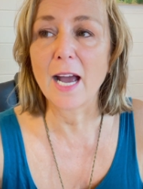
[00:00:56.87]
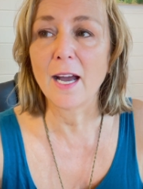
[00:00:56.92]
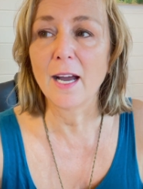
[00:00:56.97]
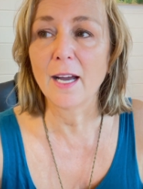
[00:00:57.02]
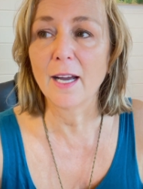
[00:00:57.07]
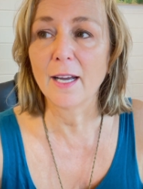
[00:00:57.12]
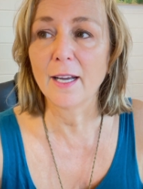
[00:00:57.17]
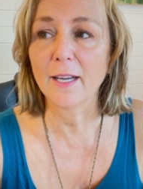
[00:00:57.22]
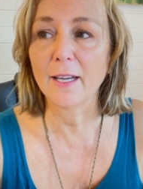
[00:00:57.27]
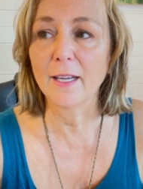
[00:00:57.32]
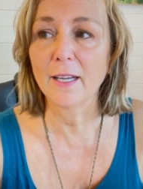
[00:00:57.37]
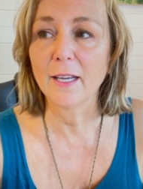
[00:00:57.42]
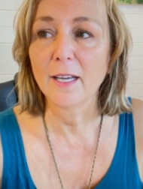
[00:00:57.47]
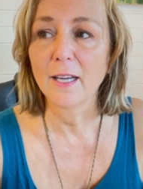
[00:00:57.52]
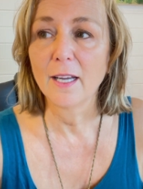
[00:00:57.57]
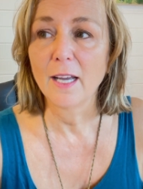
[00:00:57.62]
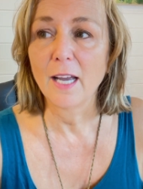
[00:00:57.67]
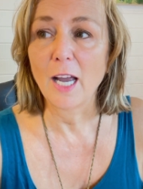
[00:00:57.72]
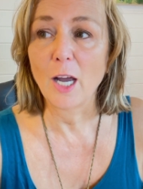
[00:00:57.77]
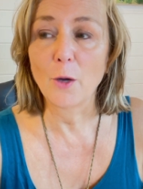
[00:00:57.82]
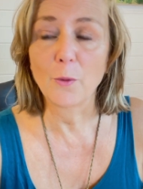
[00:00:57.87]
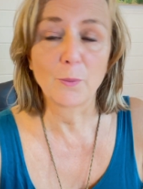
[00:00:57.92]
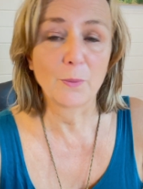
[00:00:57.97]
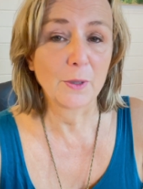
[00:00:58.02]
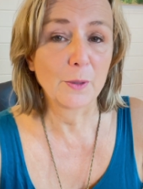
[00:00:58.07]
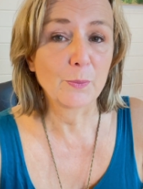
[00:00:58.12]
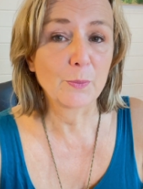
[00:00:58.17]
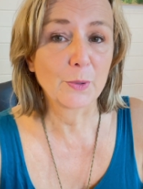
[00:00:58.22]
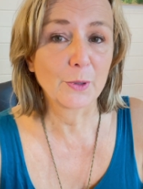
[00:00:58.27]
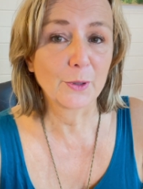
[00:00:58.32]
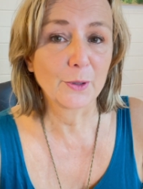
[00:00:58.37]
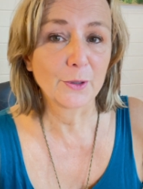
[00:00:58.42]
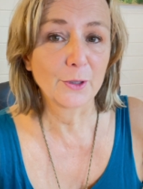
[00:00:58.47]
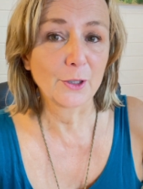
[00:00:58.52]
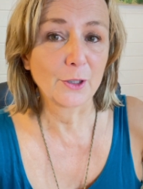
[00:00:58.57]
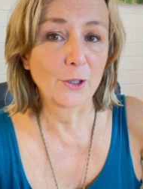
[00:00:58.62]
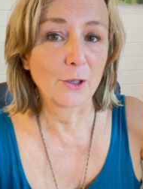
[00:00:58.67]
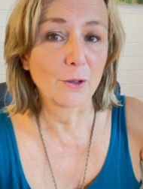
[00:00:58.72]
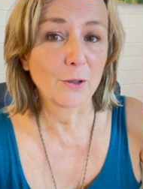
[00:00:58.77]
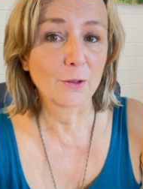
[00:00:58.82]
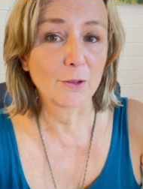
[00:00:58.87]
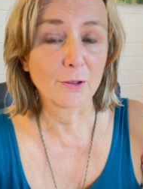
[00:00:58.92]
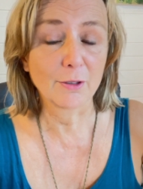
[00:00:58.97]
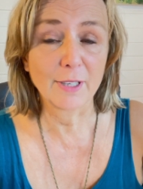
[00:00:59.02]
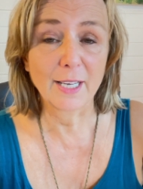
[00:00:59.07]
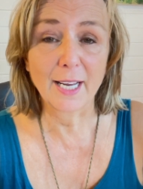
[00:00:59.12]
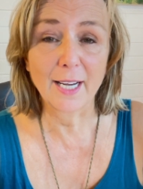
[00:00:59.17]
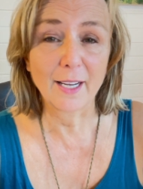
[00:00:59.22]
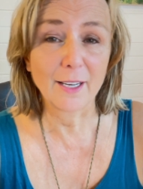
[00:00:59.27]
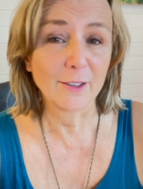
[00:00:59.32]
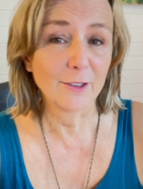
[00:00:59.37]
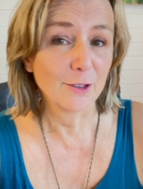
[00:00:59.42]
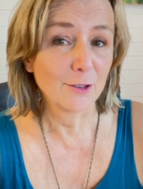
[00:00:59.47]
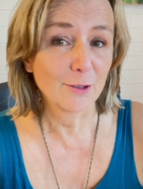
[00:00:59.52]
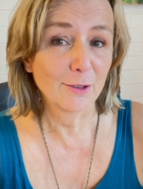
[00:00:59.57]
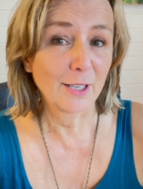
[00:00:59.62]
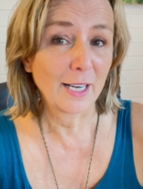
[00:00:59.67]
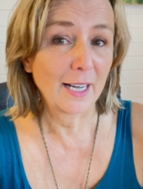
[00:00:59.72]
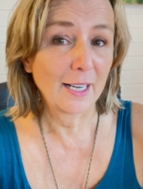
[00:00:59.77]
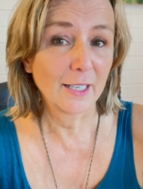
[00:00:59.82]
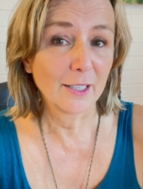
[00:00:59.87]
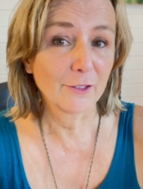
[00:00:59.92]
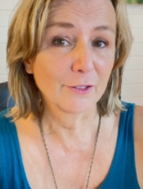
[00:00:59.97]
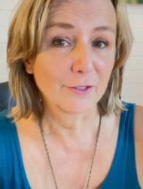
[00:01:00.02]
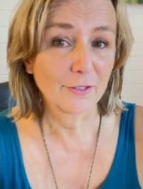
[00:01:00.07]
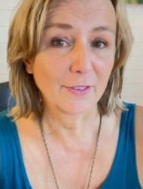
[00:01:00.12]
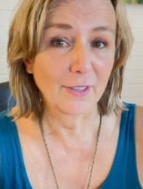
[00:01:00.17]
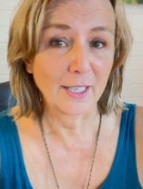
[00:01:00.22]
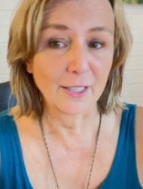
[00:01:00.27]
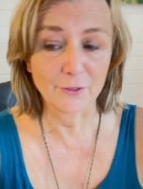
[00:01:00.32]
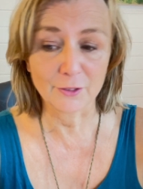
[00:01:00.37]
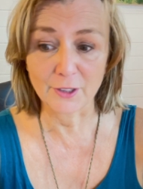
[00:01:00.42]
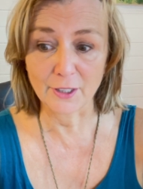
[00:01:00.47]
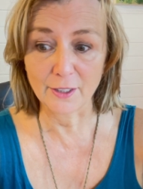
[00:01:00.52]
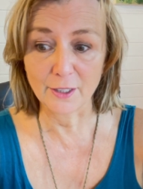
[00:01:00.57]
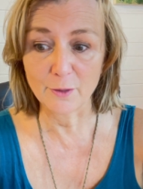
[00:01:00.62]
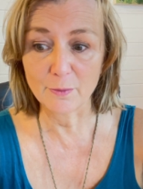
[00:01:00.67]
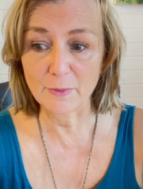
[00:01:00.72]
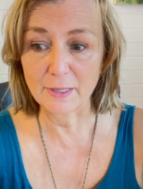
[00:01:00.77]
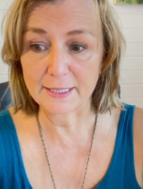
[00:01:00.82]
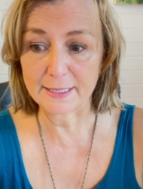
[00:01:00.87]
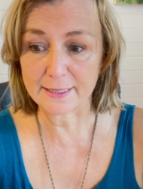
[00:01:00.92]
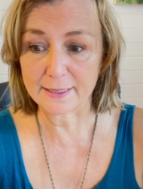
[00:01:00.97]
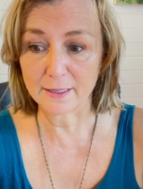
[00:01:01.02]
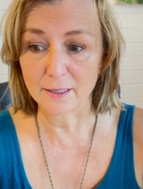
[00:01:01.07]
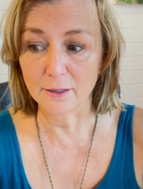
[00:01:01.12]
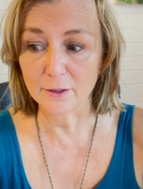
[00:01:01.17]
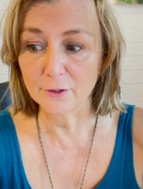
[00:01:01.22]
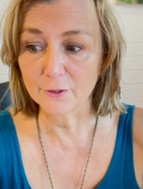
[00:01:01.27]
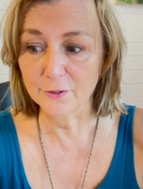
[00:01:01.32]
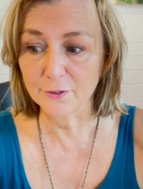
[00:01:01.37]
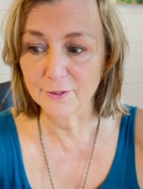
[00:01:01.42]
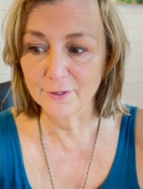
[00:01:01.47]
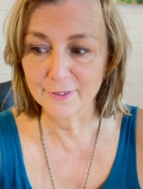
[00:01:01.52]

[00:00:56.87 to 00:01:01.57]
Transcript: I help people, you know, create a new life. I've done it myself,